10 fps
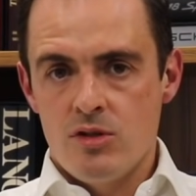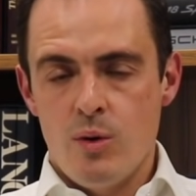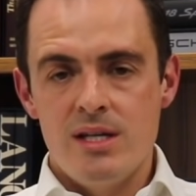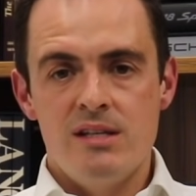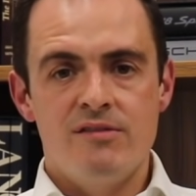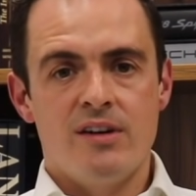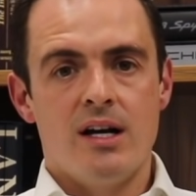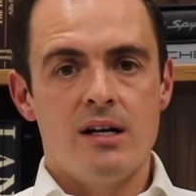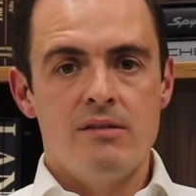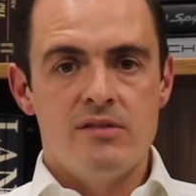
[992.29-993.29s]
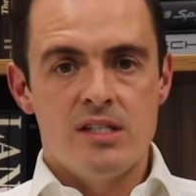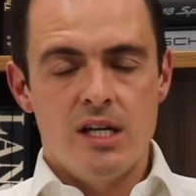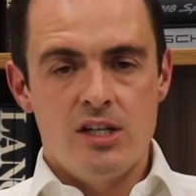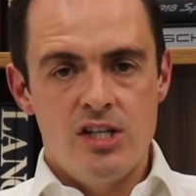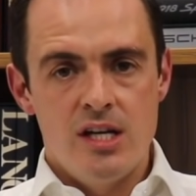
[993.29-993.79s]

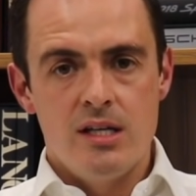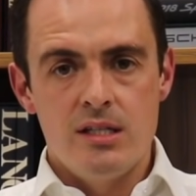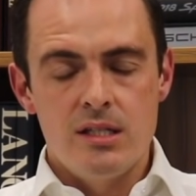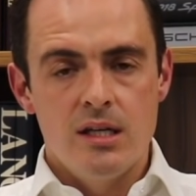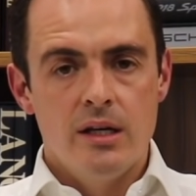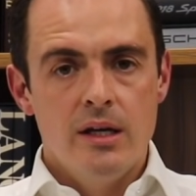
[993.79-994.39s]
25-6 years.